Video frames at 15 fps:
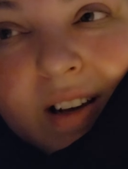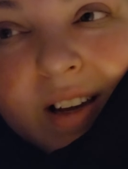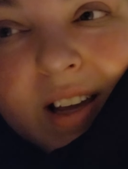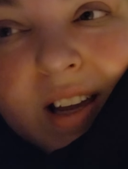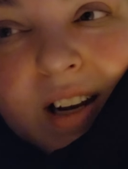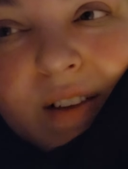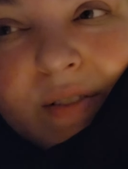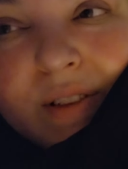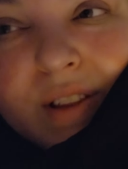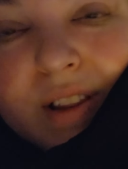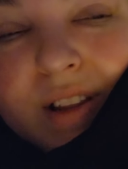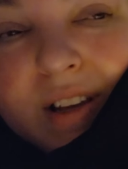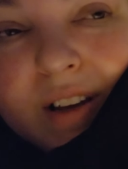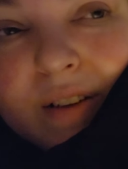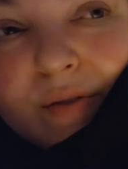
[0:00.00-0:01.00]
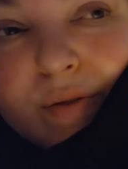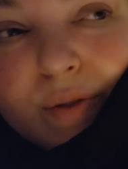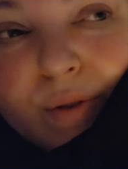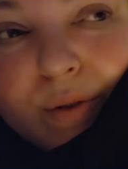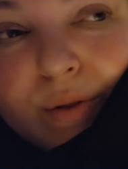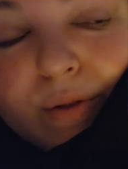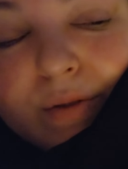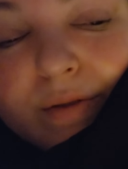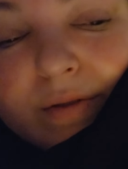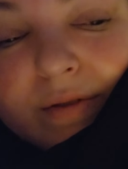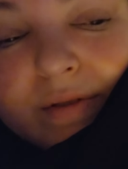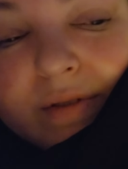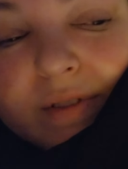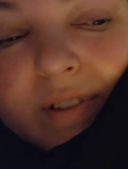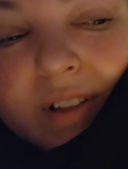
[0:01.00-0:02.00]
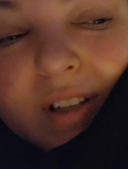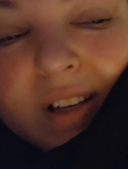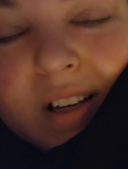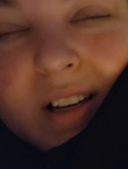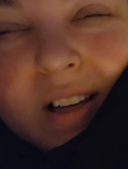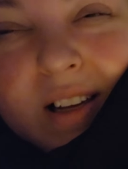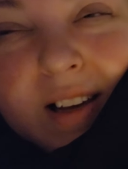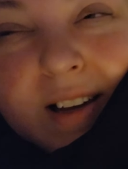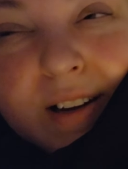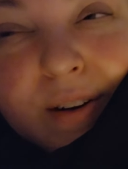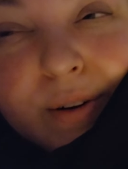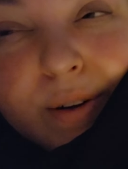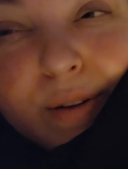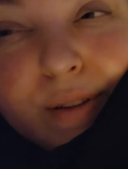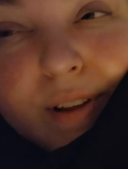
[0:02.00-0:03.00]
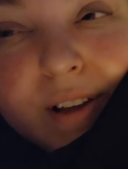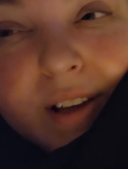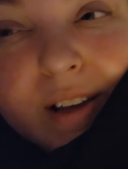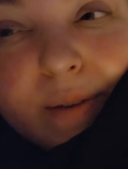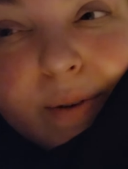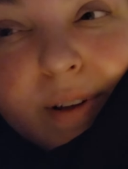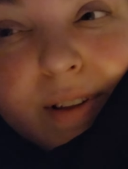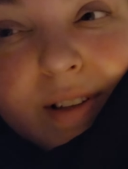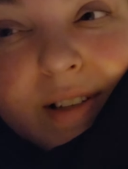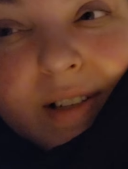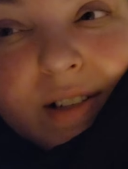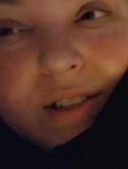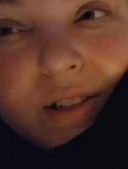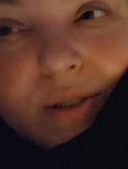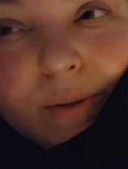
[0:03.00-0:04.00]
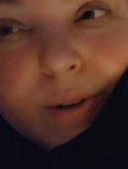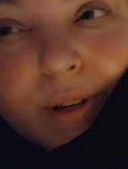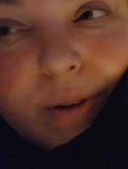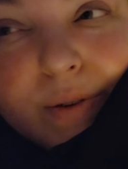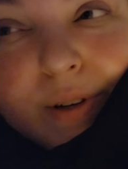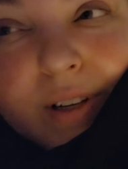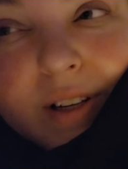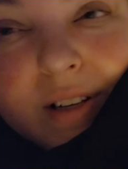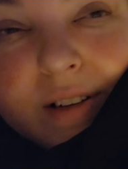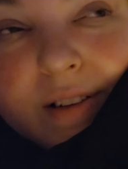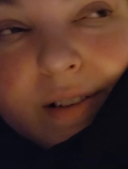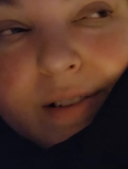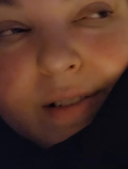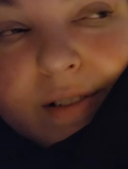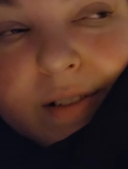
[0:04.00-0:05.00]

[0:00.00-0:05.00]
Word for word: I can't even think of food. Yeah, I know you're thinking, well, this is just what you need.